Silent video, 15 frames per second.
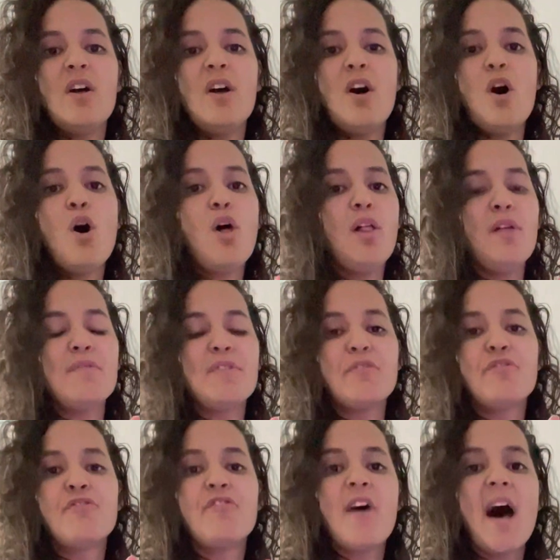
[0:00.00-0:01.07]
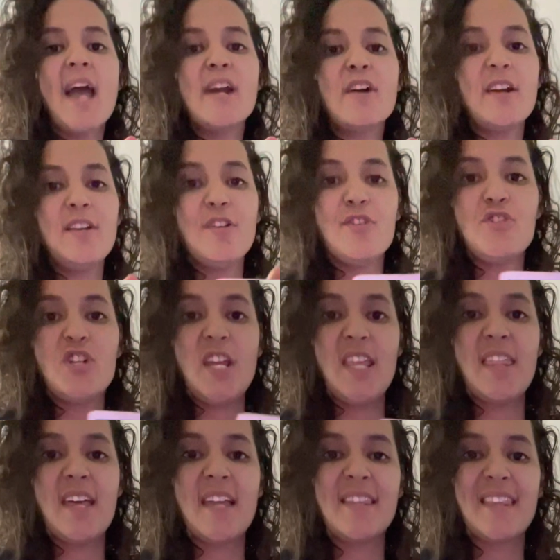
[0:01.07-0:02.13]
all of the fire
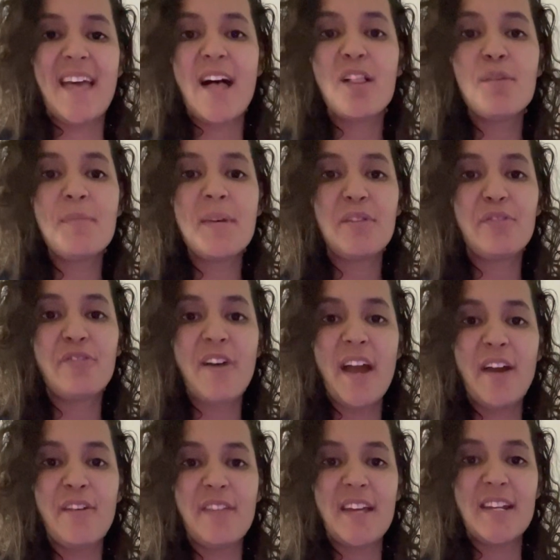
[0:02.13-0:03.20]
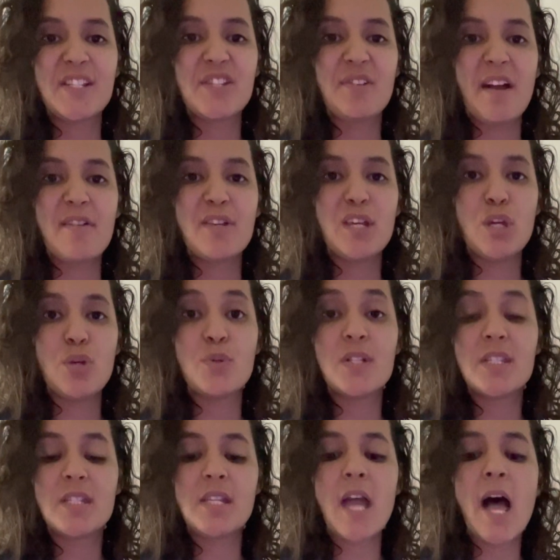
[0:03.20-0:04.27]
energy, that the element of fire that is surrounding you
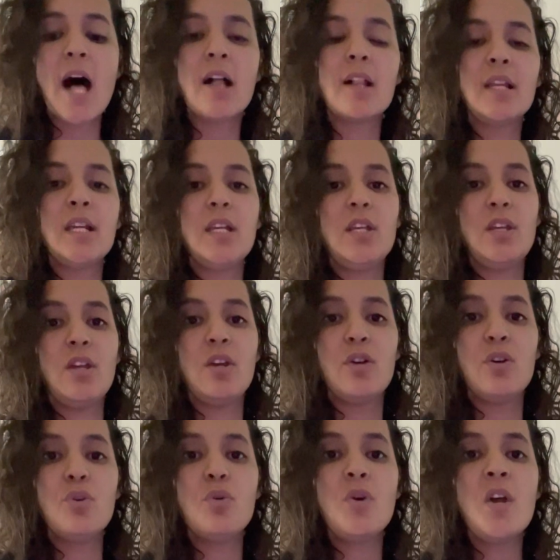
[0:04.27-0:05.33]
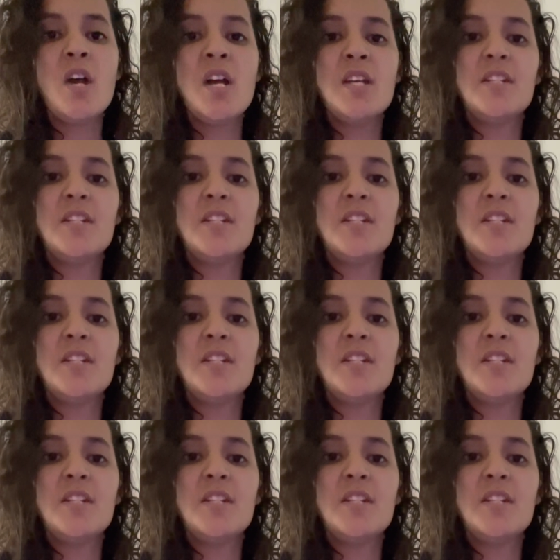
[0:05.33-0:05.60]
is telling you